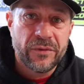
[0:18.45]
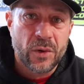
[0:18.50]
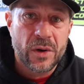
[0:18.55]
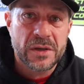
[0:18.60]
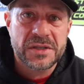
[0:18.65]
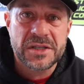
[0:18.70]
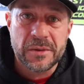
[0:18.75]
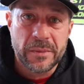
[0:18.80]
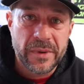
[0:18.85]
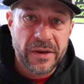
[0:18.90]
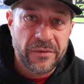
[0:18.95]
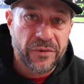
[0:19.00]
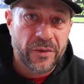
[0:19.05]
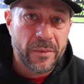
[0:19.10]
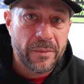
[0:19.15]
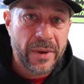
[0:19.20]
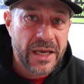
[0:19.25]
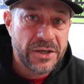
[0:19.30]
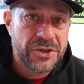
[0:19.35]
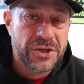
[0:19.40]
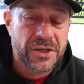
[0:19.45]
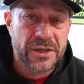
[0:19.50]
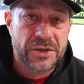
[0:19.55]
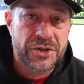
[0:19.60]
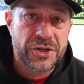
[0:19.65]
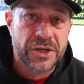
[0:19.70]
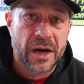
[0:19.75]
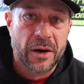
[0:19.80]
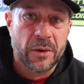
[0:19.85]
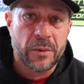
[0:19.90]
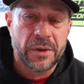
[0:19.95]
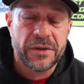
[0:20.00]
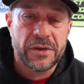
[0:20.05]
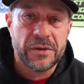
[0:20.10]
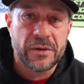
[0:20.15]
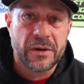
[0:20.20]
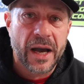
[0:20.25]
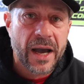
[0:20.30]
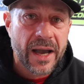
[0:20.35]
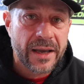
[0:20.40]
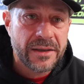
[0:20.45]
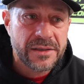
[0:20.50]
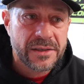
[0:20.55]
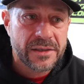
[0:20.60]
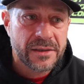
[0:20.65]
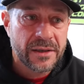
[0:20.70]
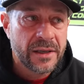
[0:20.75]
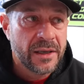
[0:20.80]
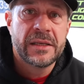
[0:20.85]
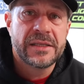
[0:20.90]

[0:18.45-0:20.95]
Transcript: of awesome information to share with you guys.